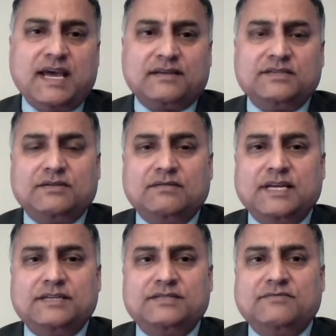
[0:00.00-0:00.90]
check. So
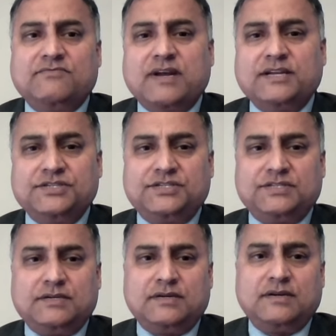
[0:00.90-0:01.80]
it doesn't
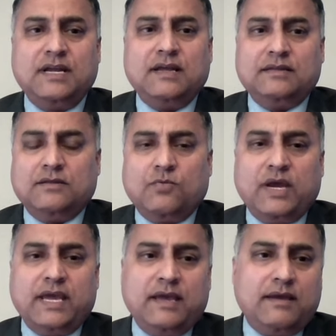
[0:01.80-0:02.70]
register the
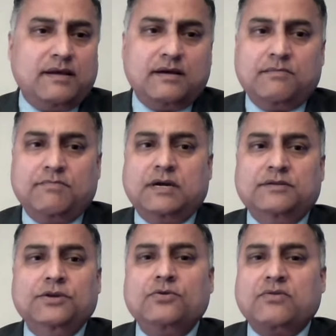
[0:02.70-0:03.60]
way
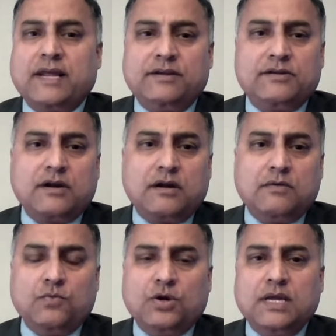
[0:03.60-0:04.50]
a new credit card